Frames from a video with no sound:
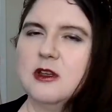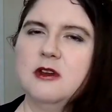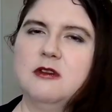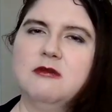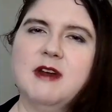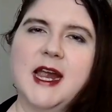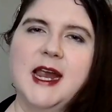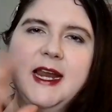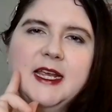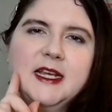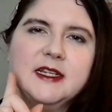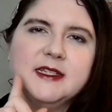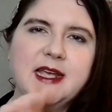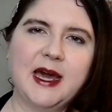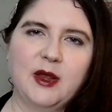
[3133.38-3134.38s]

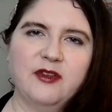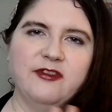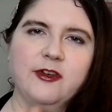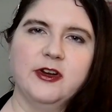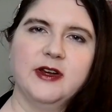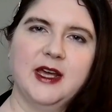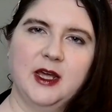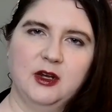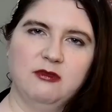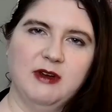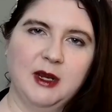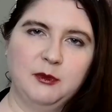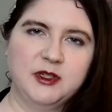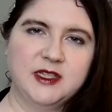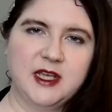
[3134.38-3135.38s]
railings out the front and
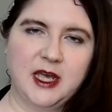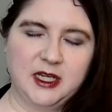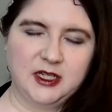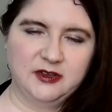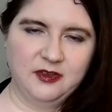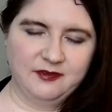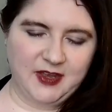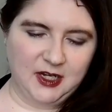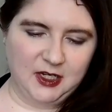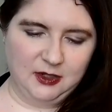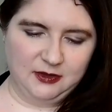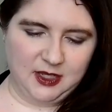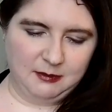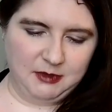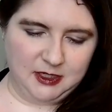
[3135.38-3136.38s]
round the side of the
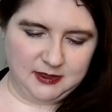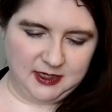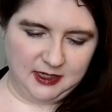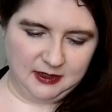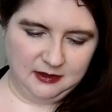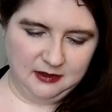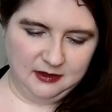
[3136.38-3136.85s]
venue that I'm using.